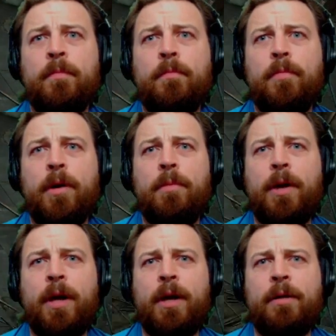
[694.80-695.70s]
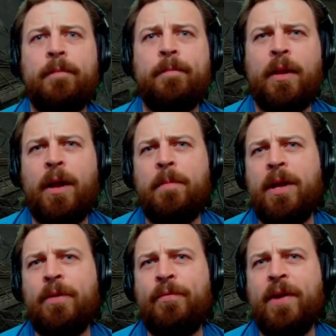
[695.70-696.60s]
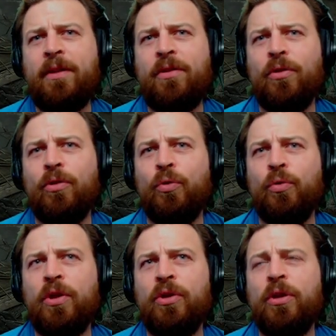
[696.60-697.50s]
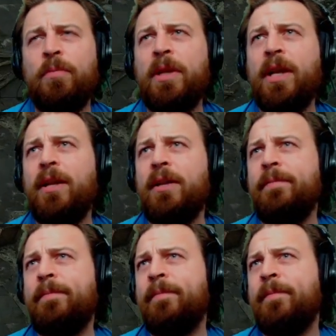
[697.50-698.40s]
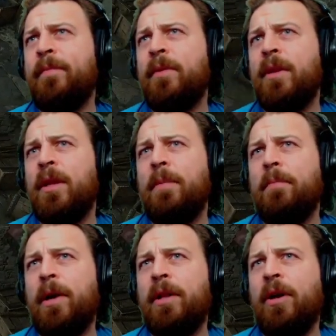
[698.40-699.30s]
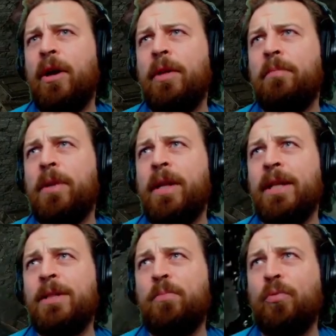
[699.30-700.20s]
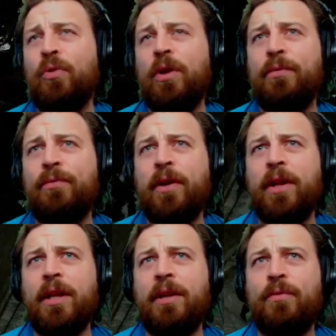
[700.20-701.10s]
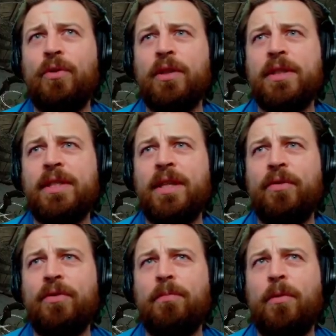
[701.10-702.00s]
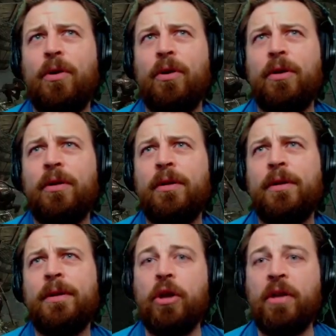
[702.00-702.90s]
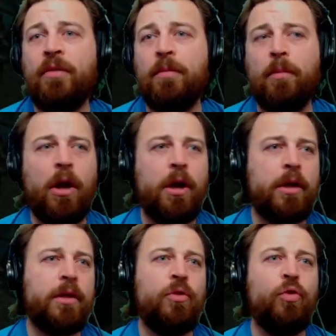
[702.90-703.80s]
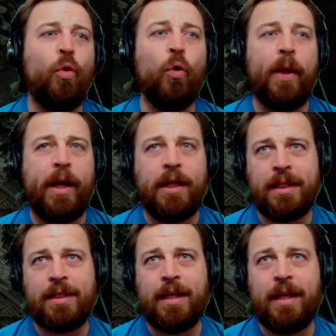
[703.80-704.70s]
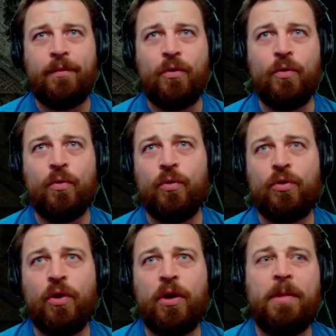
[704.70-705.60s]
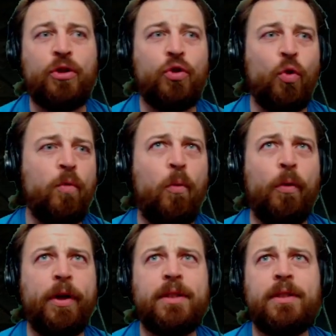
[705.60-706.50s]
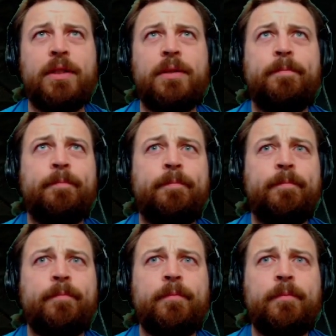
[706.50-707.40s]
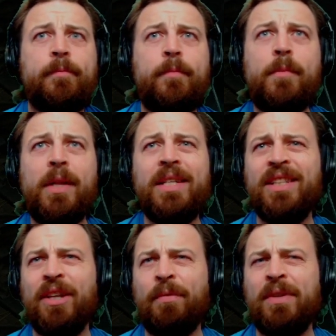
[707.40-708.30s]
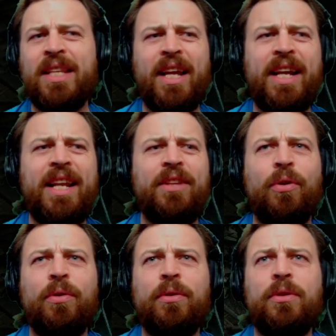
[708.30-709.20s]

Bye-bye. Now, it might affect the loot that you're going to be getting. Might not, but it gets pretty funny if you can stealth them all. You can even block doorways, let's say, if you're trying to make choke points. See the difference in lighting, though?